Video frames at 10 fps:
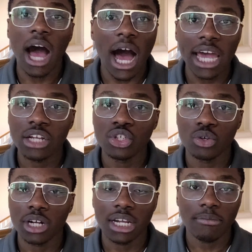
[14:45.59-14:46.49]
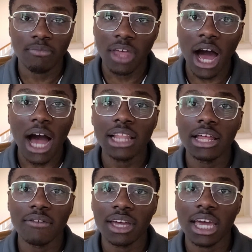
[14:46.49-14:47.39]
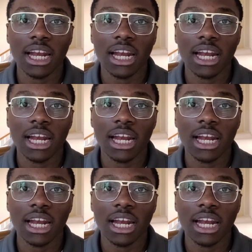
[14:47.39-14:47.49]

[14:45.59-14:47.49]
I enjoyed it. I love it.